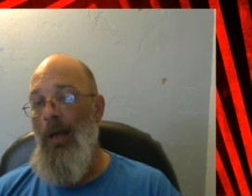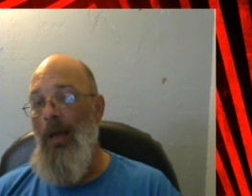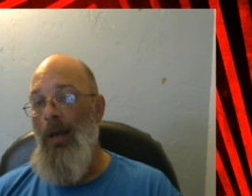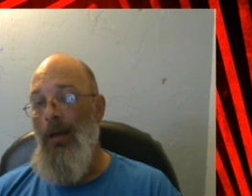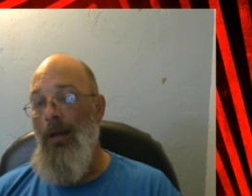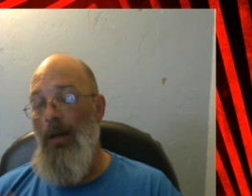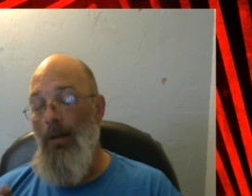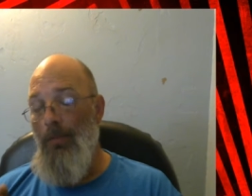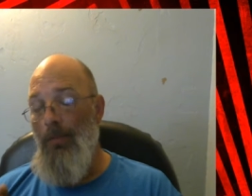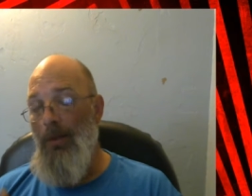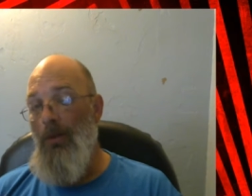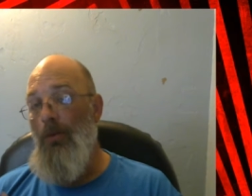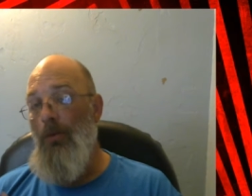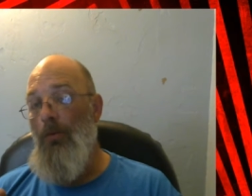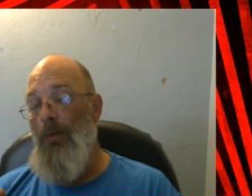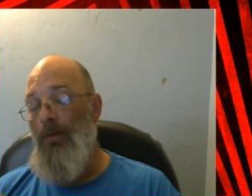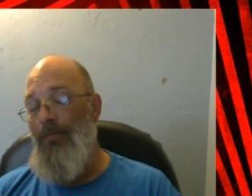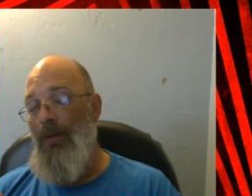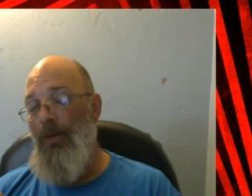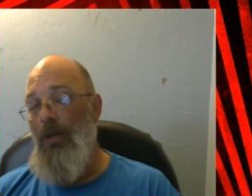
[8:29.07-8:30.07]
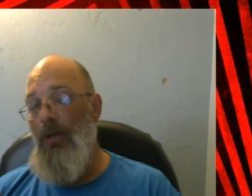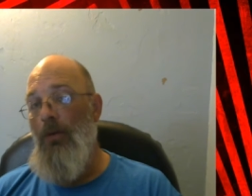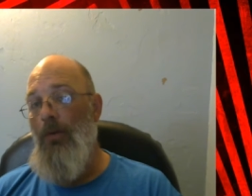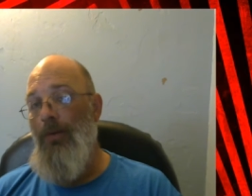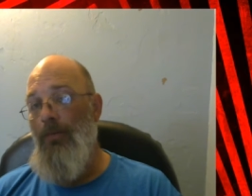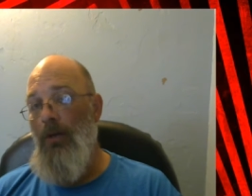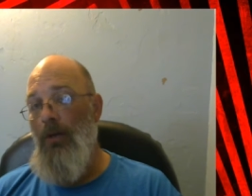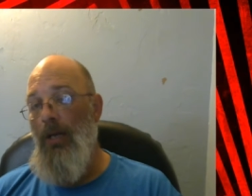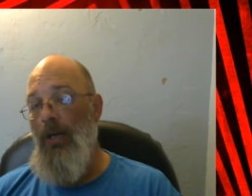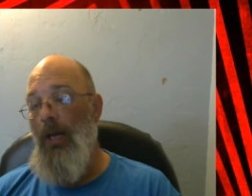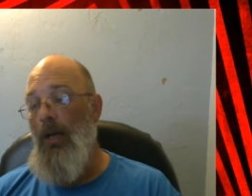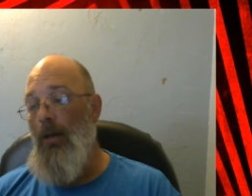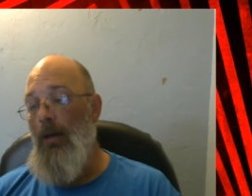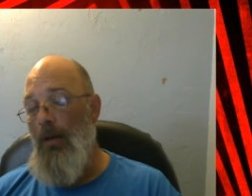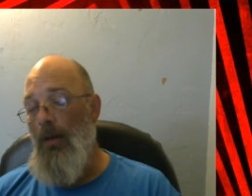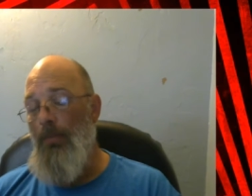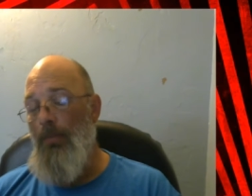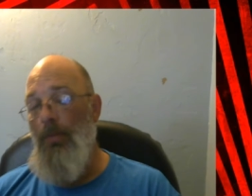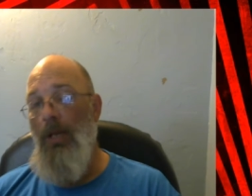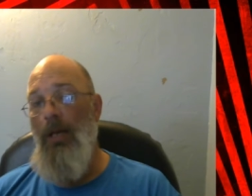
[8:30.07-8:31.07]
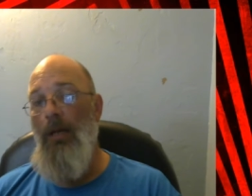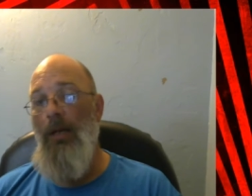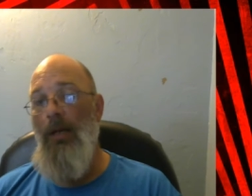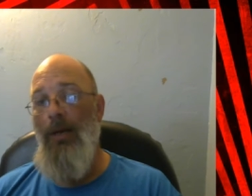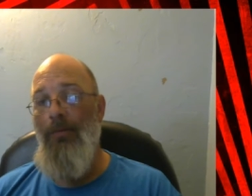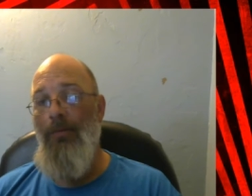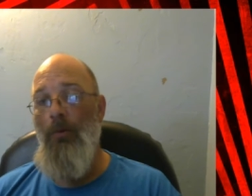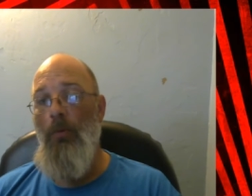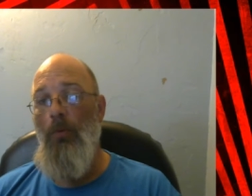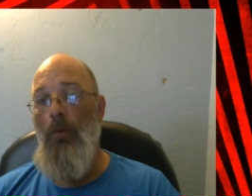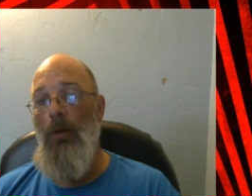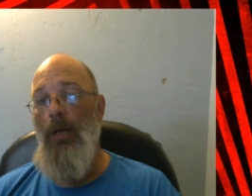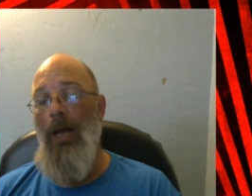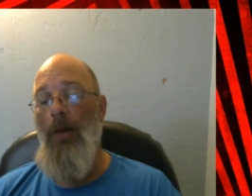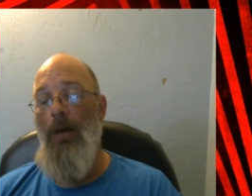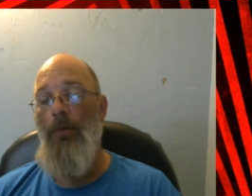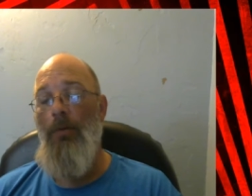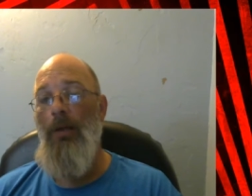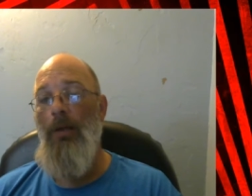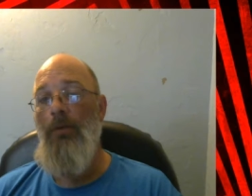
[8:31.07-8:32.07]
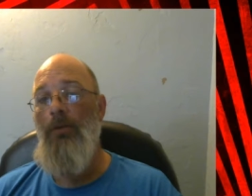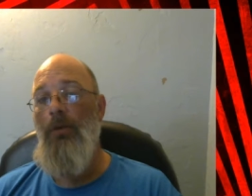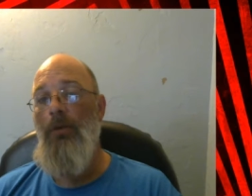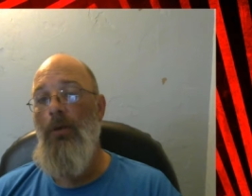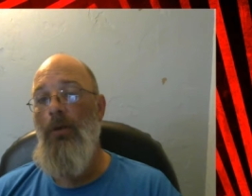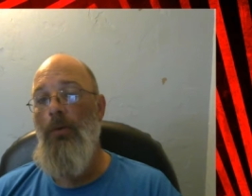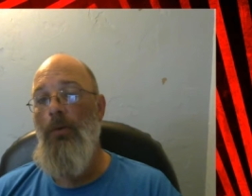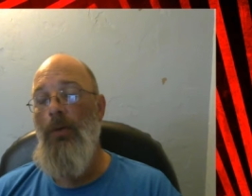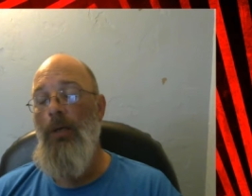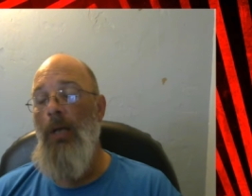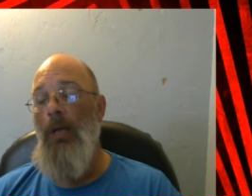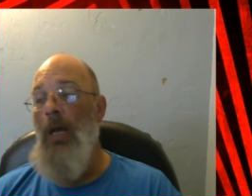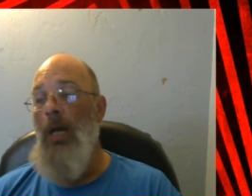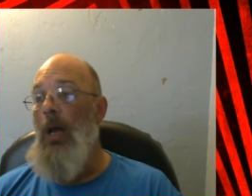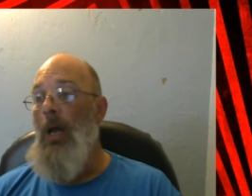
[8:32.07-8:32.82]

And I'll be doing a video every day, updating everyone how things are going.